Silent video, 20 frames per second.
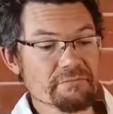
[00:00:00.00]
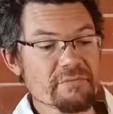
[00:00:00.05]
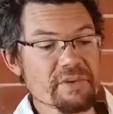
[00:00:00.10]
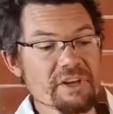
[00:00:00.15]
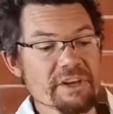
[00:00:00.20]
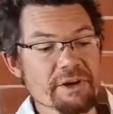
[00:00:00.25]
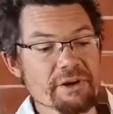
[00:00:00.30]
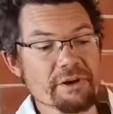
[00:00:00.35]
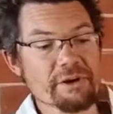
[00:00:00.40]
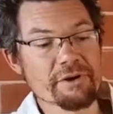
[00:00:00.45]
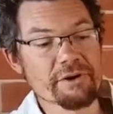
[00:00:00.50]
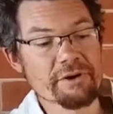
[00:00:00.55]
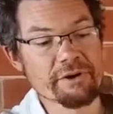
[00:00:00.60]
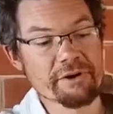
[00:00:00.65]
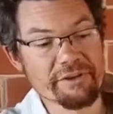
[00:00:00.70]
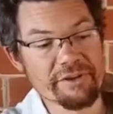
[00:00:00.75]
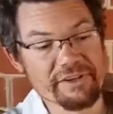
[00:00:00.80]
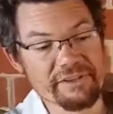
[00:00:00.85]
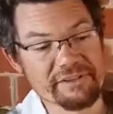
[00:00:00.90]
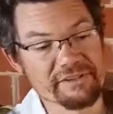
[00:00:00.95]
Here,
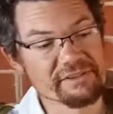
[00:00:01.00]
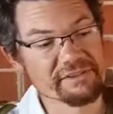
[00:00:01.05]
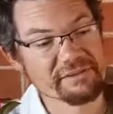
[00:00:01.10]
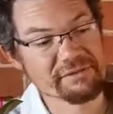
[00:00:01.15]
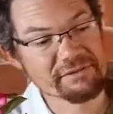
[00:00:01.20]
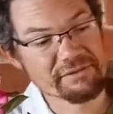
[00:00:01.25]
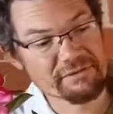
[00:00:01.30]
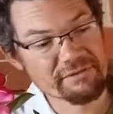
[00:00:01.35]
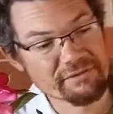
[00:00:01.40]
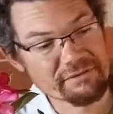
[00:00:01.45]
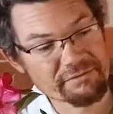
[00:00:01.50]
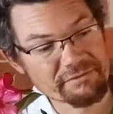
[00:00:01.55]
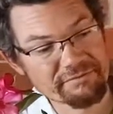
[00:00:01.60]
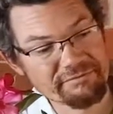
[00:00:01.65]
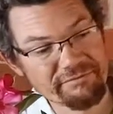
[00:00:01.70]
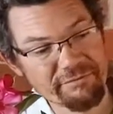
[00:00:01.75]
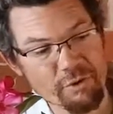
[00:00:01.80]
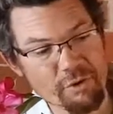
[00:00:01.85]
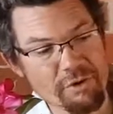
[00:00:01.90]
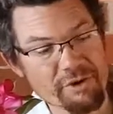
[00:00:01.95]
this
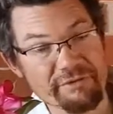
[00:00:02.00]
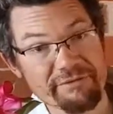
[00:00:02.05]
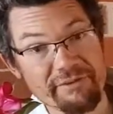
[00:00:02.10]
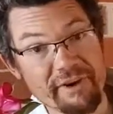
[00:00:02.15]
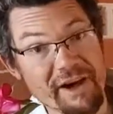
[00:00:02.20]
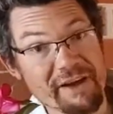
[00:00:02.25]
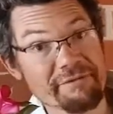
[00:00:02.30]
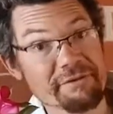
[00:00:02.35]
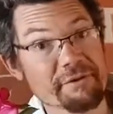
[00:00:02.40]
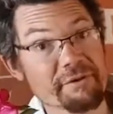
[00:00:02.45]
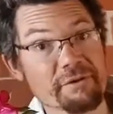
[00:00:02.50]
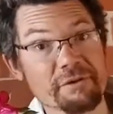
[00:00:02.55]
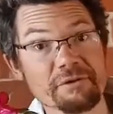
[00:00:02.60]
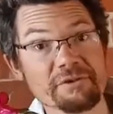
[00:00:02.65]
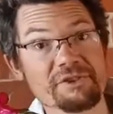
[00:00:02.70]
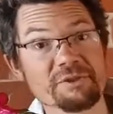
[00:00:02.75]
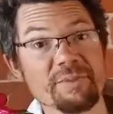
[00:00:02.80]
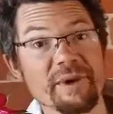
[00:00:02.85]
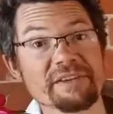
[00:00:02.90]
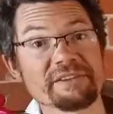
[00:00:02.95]
4 to 5 year old
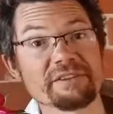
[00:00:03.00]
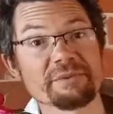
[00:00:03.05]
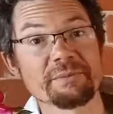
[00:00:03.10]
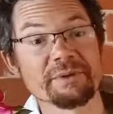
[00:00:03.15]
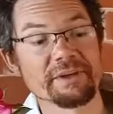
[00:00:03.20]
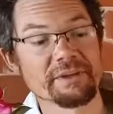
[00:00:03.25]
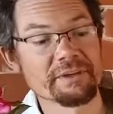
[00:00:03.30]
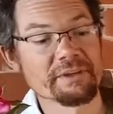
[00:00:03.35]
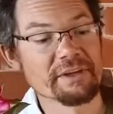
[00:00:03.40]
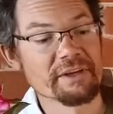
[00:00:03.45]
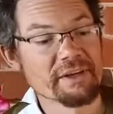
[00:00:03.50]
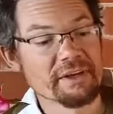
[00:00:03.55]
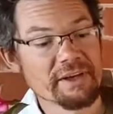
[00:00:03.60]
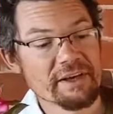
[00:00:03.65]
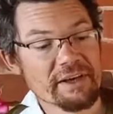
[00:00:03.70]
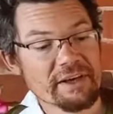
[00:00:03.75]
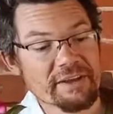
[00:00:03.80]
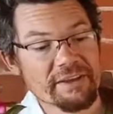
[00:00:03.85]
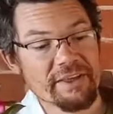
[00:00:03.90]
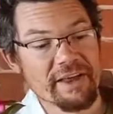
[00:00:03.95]
specimen
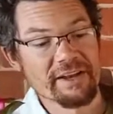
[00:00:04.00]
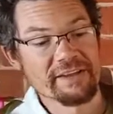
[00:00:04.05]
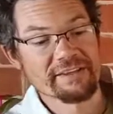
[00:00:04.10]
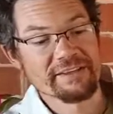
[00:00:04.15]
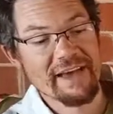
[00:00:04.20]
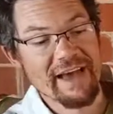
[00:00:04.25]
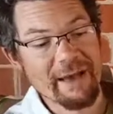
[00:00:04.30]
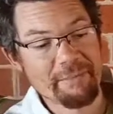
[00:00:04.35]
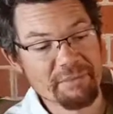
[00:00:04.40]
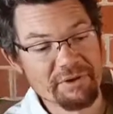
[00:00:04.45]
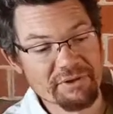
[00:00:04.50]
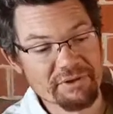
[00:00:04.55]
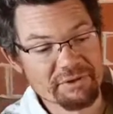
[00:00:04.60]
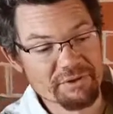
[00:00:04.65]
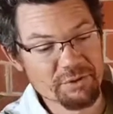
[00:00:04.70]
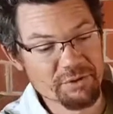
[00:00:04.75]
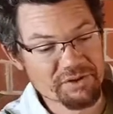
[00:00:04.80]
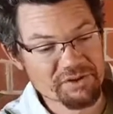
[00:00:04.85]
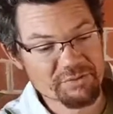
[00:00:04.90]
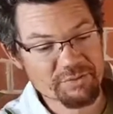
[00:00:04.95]
that has happened
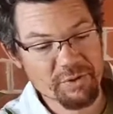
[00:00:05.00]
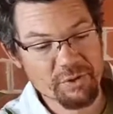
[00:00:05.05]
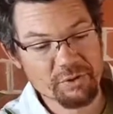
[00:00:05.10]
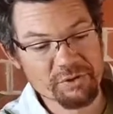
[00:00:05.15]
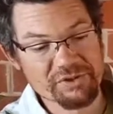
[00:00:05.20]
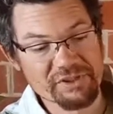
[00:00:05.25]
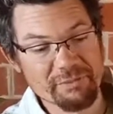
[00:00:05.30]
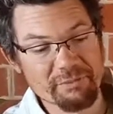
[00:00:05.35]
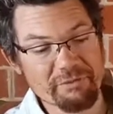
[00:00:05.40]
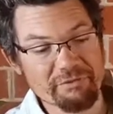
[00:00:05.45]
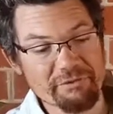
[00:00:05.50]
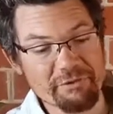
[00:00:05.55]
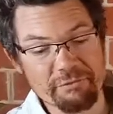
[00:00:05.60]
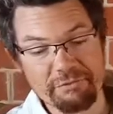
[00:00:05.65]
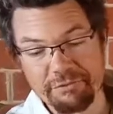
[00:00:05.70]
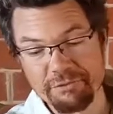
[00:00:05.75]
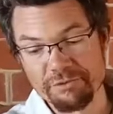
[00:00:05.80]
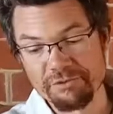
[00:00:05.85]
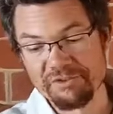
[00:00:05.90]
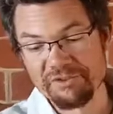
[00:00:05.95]
to expose some of the
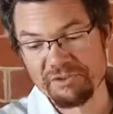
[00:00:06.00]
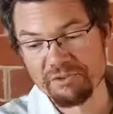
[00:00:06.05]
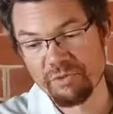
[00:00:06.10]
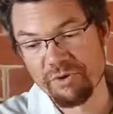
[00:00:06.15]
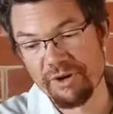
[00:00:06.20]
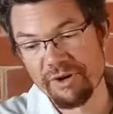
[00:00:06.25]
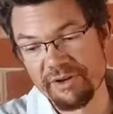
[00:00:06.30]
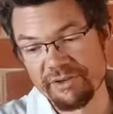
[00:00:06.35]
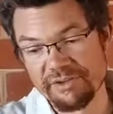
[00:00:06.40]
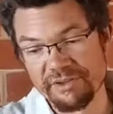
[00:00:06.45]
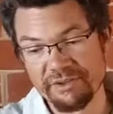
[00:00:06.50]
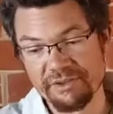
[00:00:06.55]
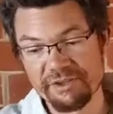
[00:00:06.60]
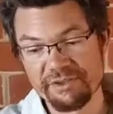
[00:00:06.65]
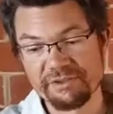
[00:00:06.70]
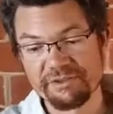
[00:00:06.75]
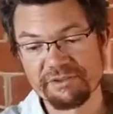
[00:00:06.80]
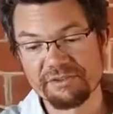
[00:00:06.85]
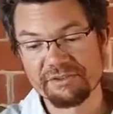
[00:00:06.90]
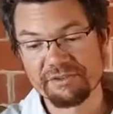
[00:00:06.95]
roots, whereas in
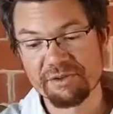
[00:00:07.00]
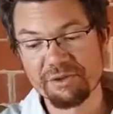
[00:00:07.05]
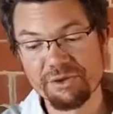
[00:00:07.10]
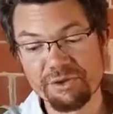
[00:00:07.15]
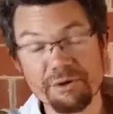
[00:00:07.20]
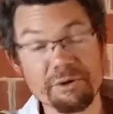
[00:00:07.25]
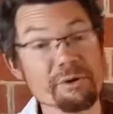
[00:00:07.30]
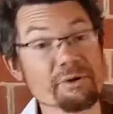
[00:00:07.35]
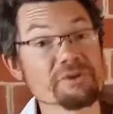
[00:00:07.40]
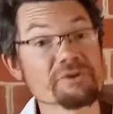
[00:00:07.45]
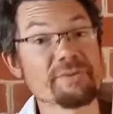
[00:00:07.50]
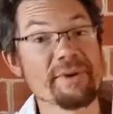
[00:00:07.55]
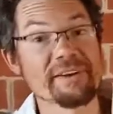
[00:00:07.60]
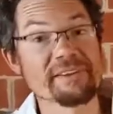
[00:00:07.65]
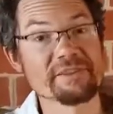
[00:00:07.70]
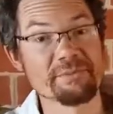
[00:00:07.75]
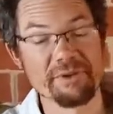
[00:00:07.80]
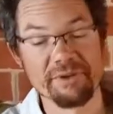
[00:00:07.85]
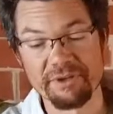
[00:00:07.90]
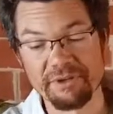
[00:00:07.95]
this 2-year-old
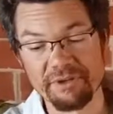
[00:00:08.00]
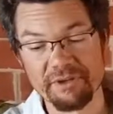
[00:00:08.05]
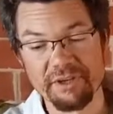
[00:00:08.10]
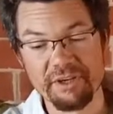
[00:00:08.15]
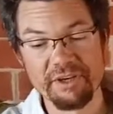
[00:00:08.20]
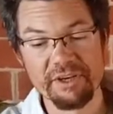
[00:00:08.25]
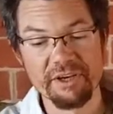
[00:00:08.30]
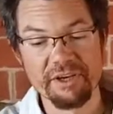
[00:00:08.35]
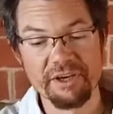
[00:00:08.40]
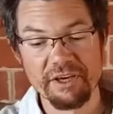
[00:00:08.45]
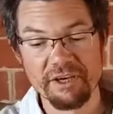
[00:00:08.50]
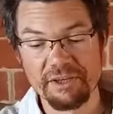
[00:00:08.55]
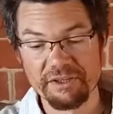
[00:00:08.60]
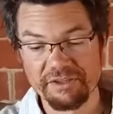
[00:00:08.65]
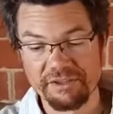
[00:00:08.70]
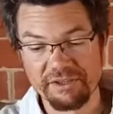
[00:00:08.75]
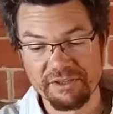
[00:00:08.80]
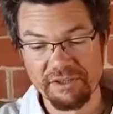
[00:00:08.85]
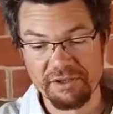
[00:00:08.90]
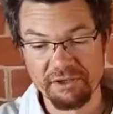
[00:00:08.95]
specimen, it
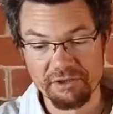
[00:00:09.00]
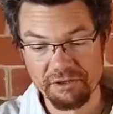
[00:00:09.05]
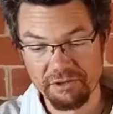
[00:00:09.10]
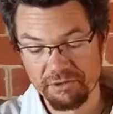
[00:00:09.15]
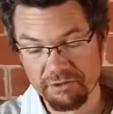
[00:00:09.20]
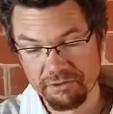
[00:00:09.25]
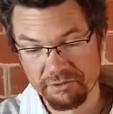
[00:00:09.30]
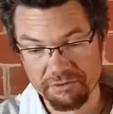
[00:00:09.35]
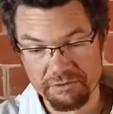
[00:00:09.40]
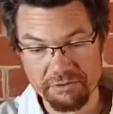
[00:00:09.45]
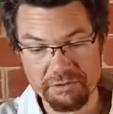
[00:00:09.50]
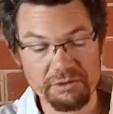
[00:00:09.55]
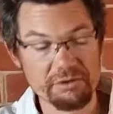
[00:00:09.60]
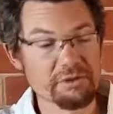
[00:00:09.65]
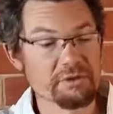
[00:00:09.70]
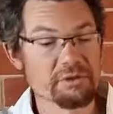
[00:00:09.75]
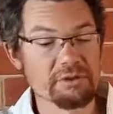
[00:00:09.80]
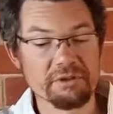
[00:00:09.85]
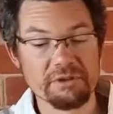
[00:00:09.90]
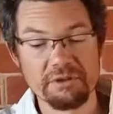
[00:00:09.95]
is still,
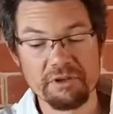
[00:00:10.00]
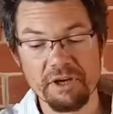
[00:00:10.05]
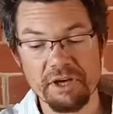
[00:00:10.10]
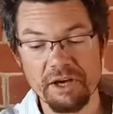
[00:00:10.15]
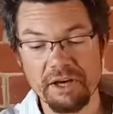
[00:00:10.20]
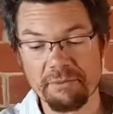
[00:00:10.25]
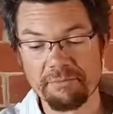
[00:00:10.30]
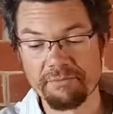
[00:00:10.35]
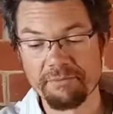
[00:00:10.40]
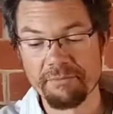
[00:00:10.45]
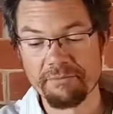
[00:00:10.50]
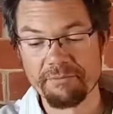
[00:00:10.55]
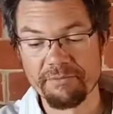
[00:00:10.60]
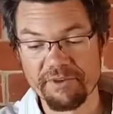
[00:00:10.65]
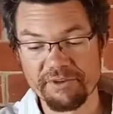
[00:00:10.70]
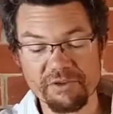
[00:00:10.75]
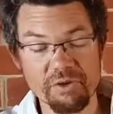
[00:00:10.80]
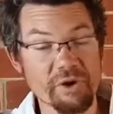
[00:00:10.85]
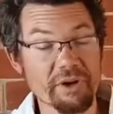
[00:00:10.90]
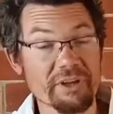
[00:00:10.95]

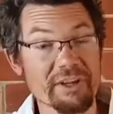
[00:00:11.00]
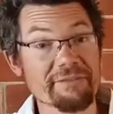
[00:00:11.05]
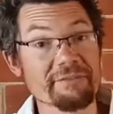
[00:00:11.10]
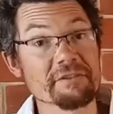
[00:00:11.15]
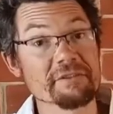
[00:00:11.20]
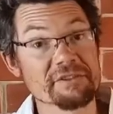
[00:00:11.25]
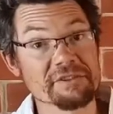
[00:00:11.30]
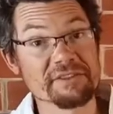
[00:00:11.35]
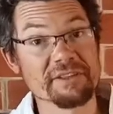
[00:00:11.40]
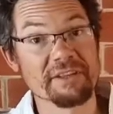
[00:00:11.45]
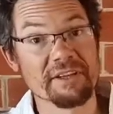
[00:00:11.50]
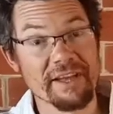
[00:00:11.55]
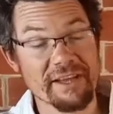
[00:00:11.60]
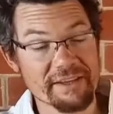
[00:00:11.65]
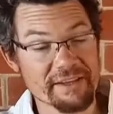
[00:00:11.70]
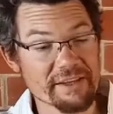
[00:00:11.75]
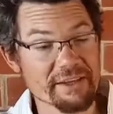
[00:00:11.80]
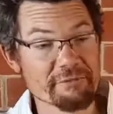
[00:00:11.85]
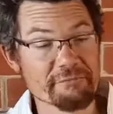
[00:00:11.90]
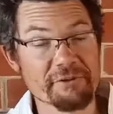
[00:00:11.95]
the soil level is still
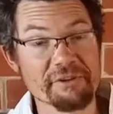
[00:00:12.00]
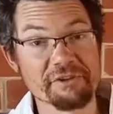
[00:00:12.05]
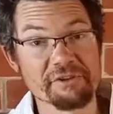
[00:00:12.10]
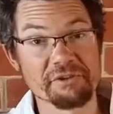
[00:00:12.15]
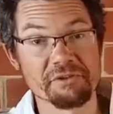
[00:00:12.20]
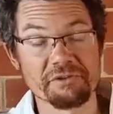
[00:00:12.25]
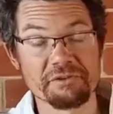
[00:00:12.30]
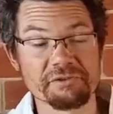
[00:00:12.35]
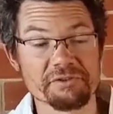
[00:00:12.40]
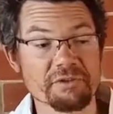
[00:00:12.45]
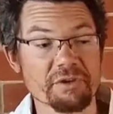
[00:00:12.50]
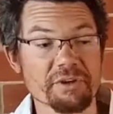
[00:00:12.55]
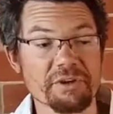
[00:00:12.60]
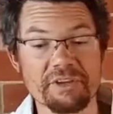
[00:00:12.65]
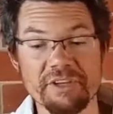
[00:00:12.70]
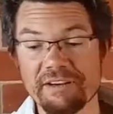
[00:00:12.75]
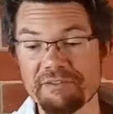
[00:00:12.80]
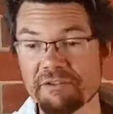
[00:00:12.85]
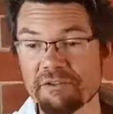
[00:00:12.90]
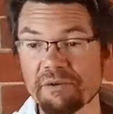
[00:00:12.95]
at the original soil
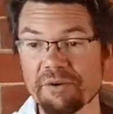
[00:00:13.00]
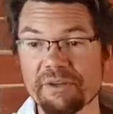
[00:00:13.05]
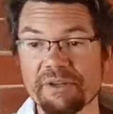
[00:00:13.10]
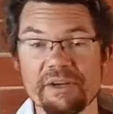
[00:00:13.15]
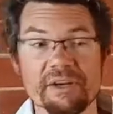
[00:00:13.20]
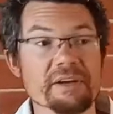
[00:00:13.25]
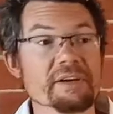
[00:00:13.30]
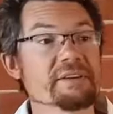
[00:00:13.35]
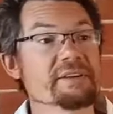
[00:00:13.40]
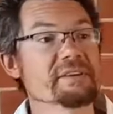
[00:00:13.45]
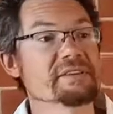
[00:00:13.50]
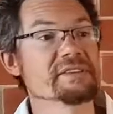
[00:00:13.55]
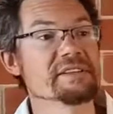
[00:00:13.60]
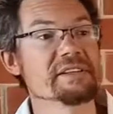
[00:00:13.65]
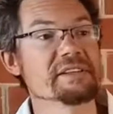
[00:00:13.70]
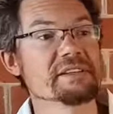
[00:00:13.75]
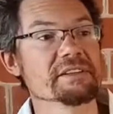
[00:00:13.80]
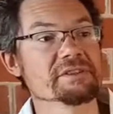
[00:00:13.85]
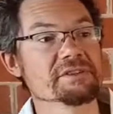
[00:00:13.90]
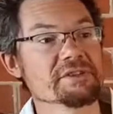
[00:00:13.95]
level when the
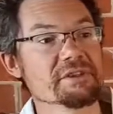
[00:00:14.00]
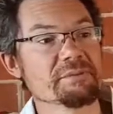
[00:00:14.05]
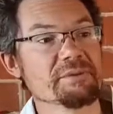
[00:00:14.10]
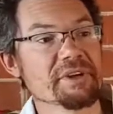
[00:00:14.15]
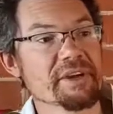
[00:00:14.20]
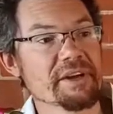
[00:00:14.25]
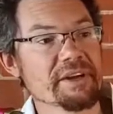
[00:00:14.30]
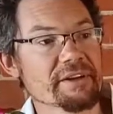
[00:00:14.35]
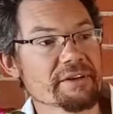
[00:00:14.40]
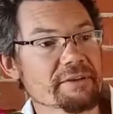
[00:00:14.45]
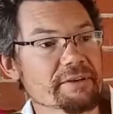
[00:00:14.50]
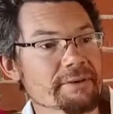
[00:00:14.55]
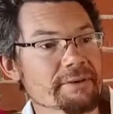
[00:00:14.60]
seedling germinated.